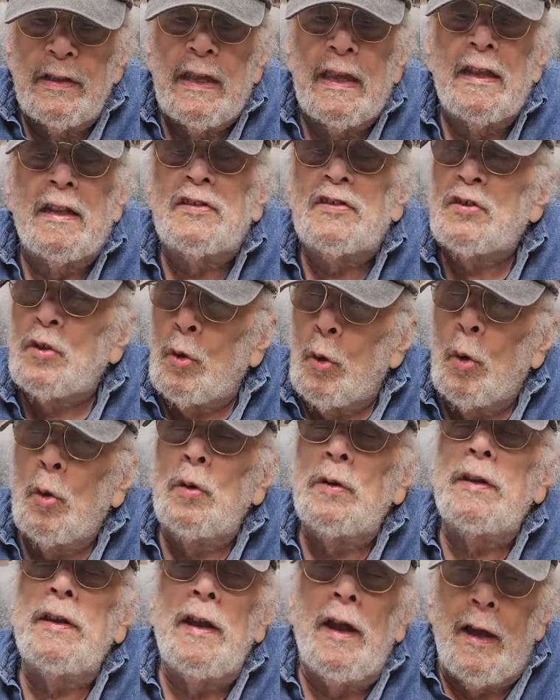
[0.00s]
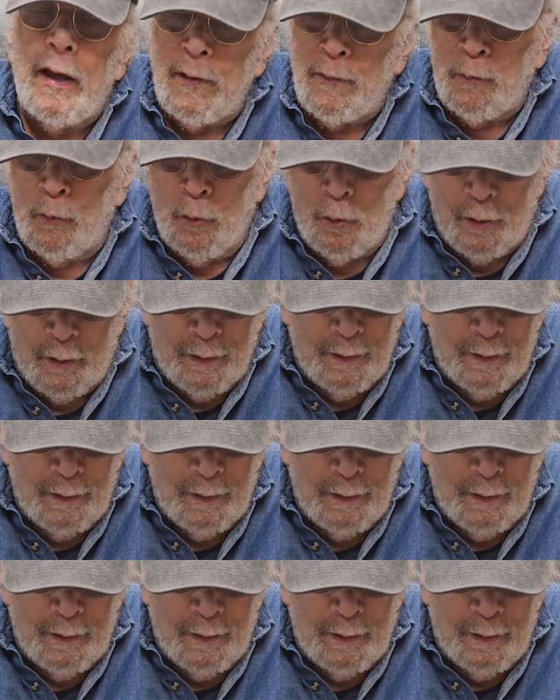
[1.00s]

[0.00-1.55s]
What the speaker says: get scalding hot water.